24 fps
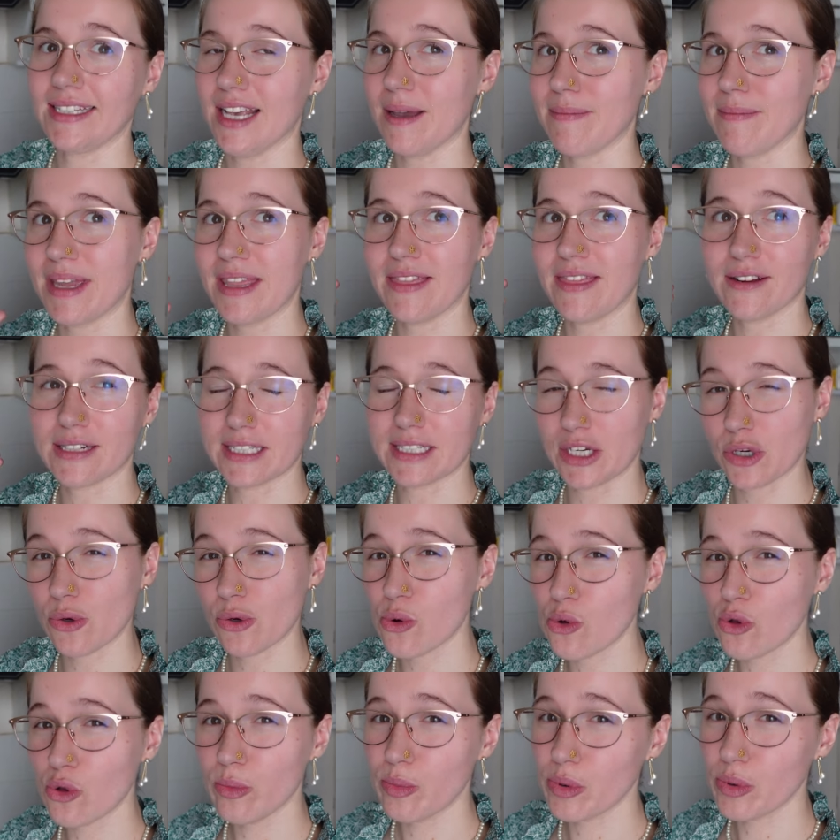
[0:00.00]
I mean, there's a
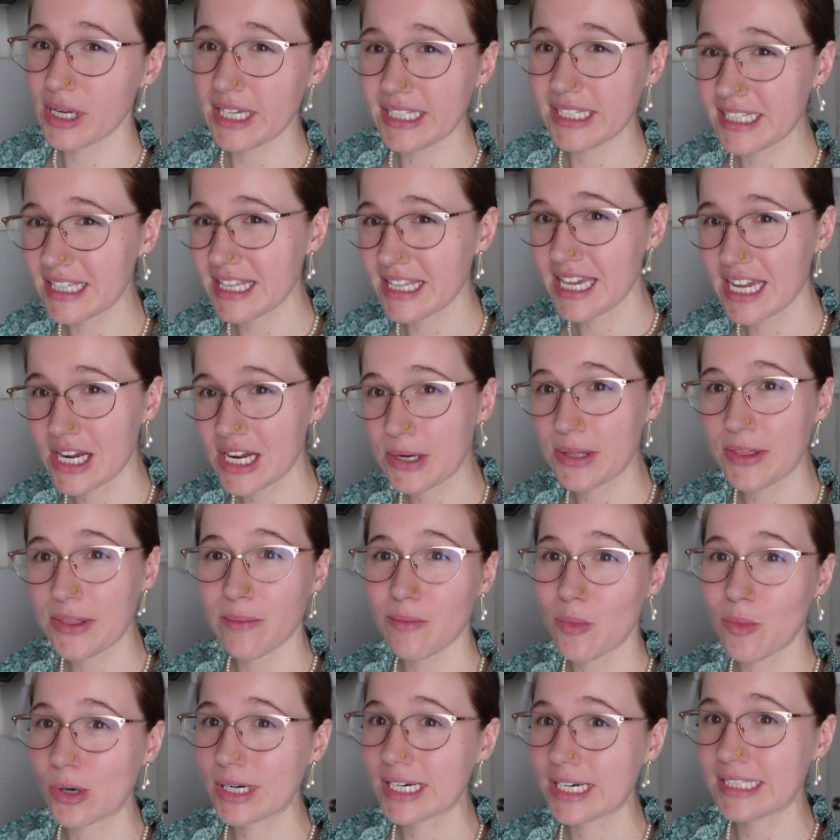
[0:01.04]
cool breeze in the air in the
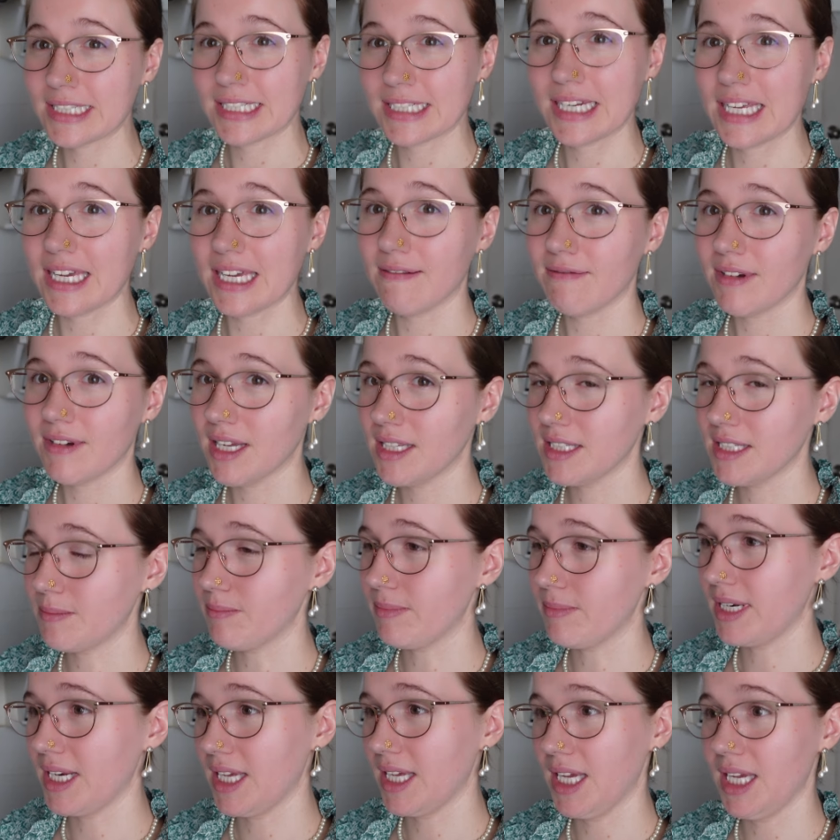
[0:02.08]
mornings and evenings,
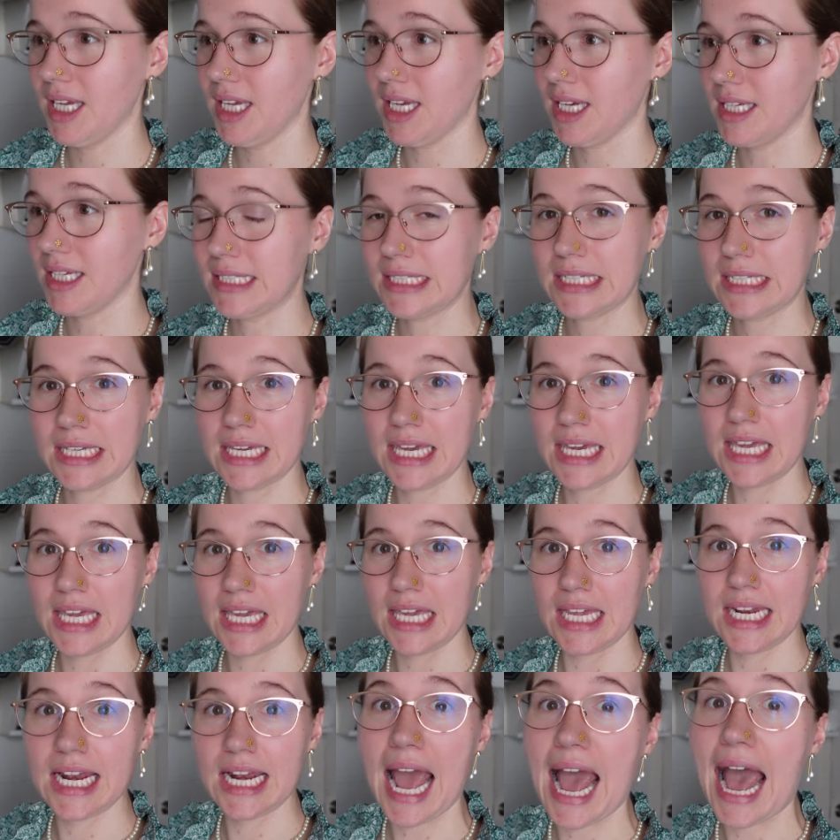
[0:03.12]
but it is
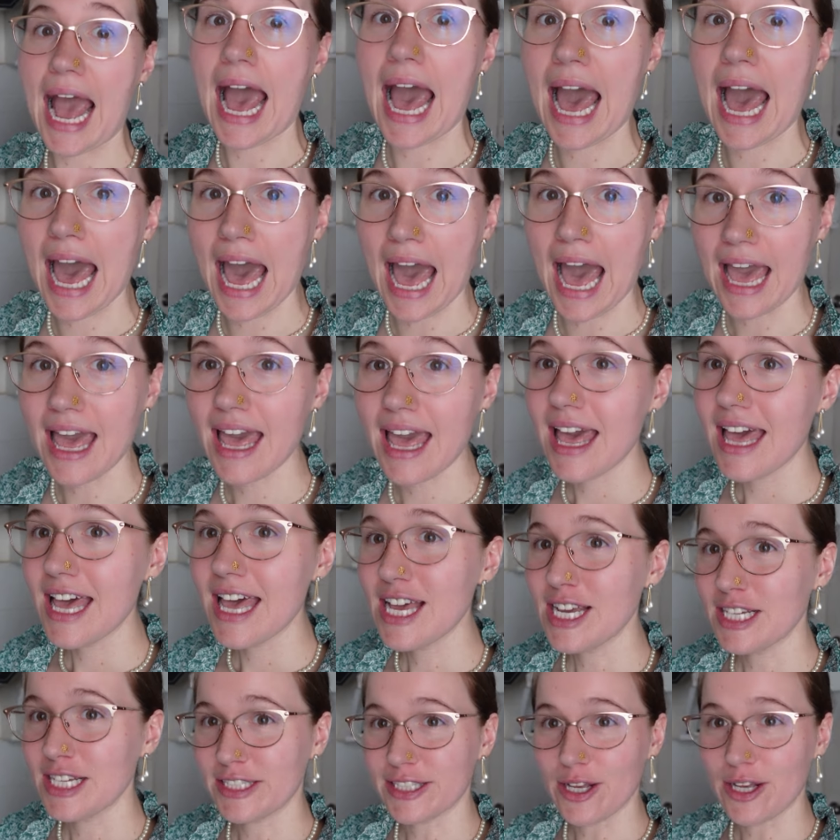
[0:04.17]
getting hot.
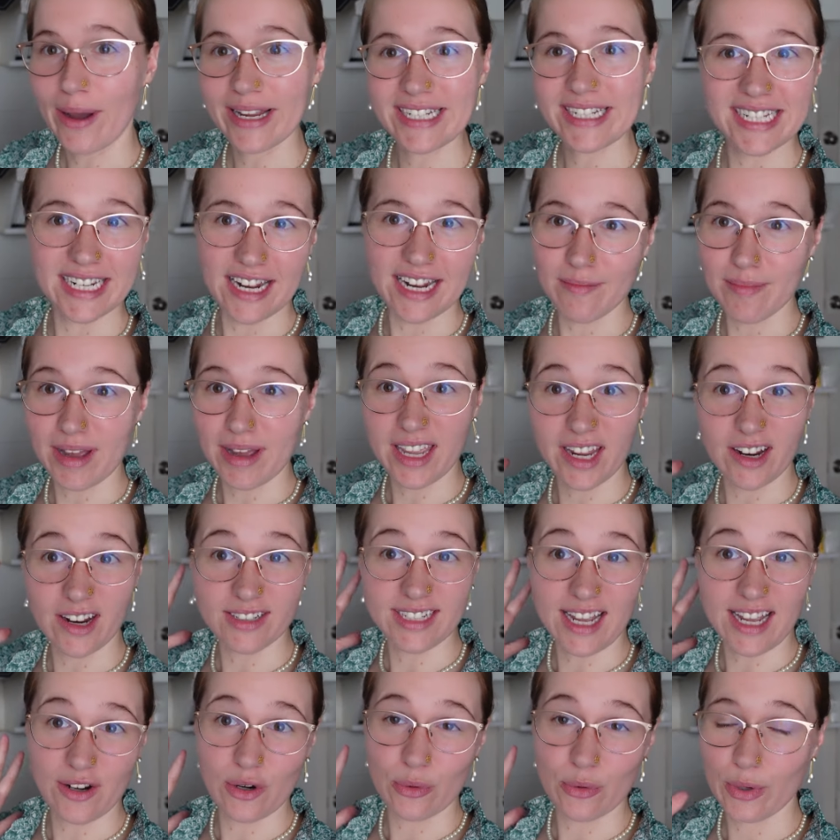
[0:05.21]
So I did have my hair
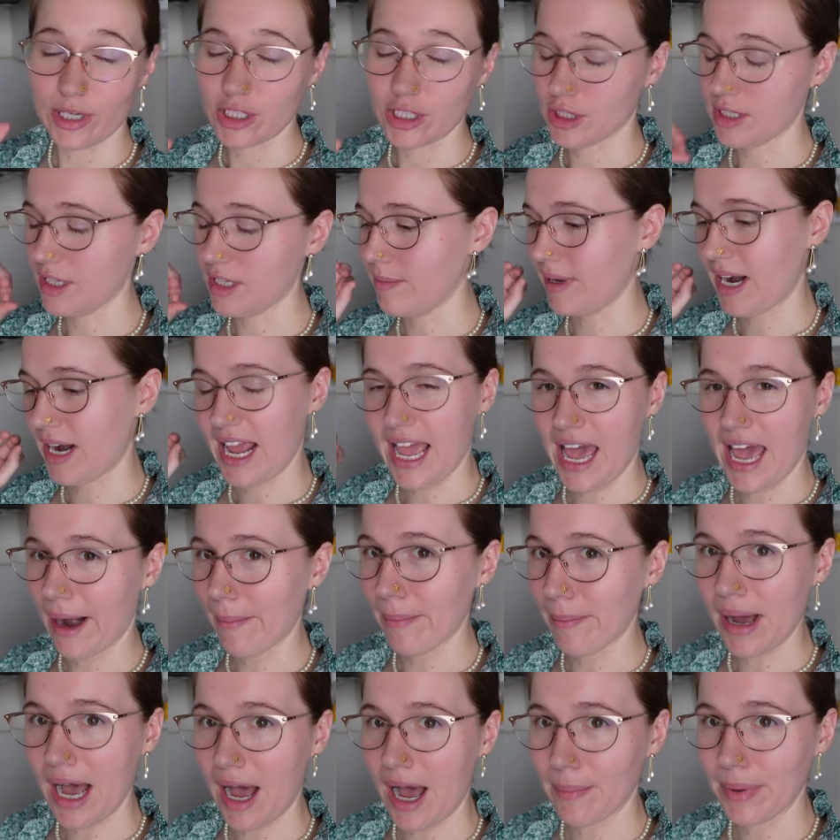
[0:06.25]
down originally, but I
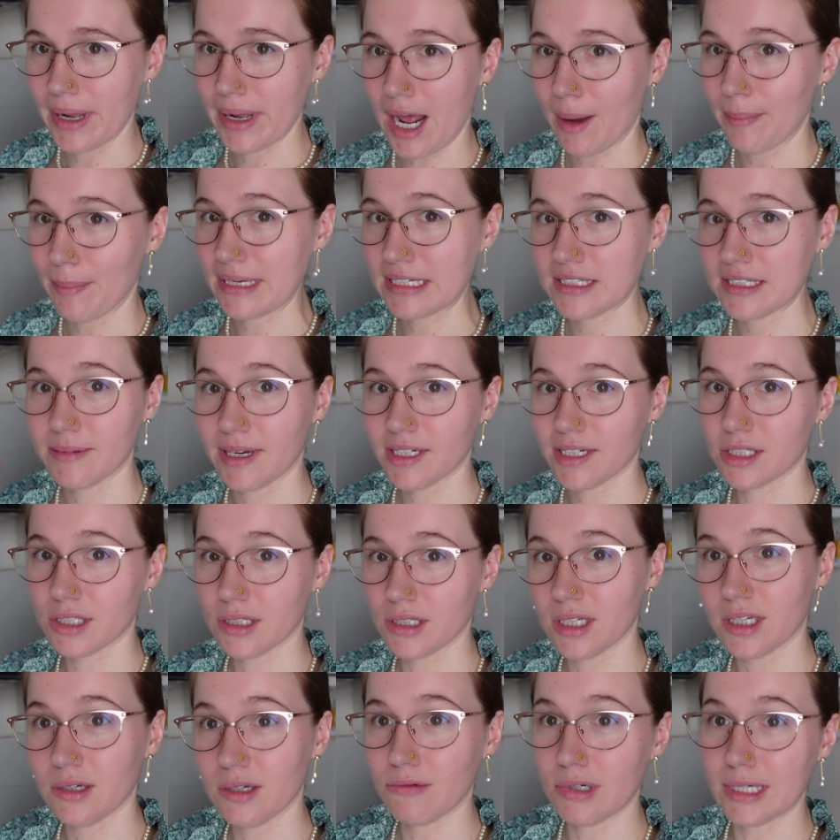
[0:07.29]
had to pop it up,
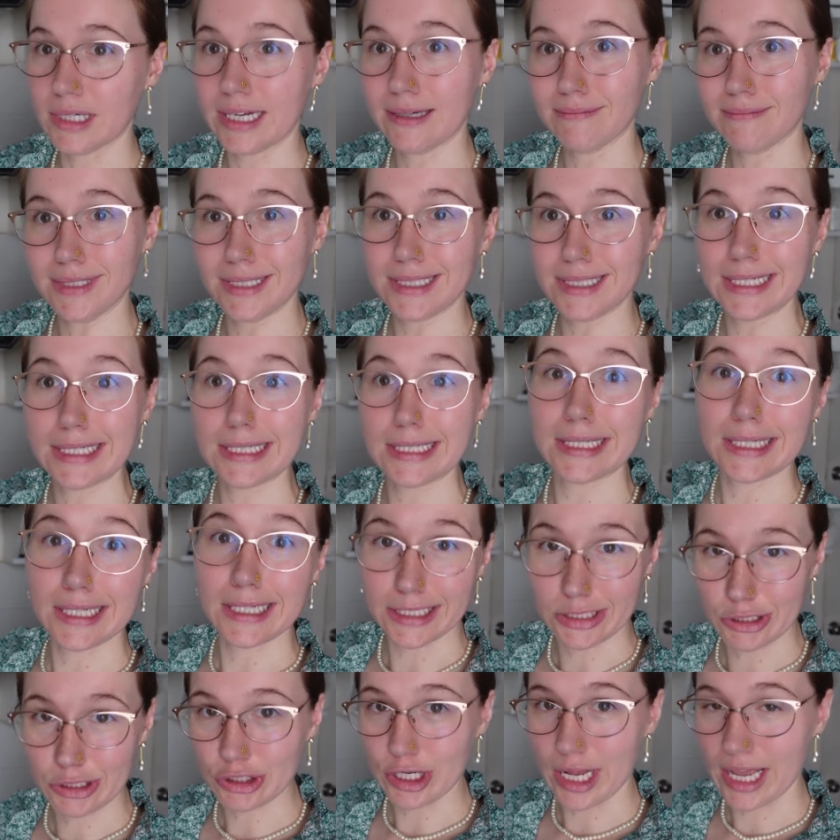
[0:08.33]
especially when I'm in the
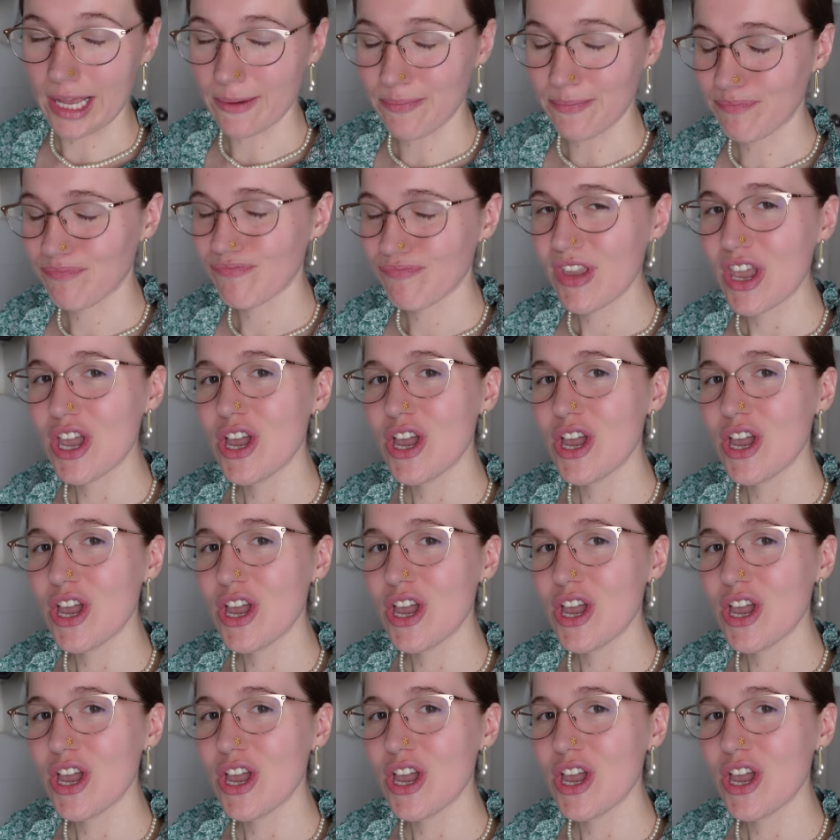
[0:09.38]
kitchen.